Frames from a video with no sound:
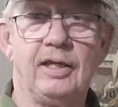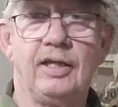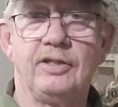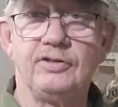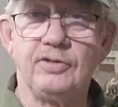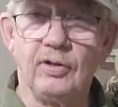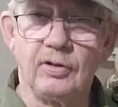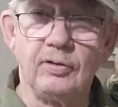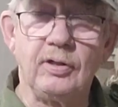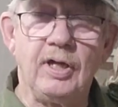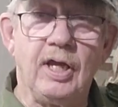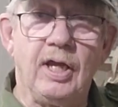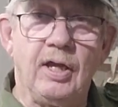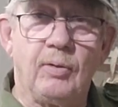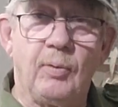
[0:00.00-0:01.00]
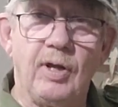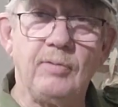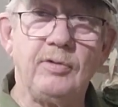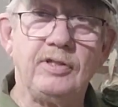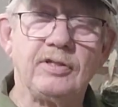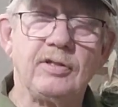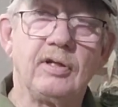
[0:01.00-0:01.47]
So when
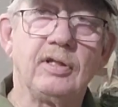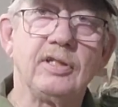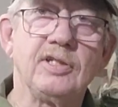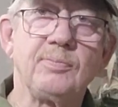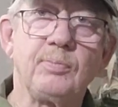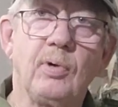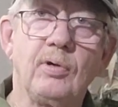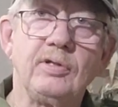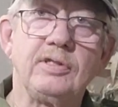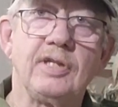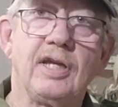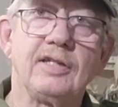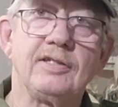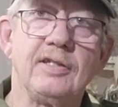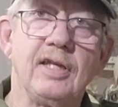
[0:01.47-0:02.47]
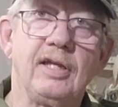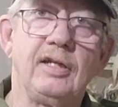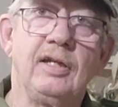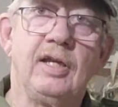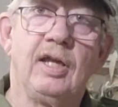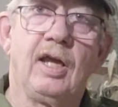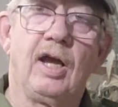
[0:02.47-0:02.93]
we start this process then,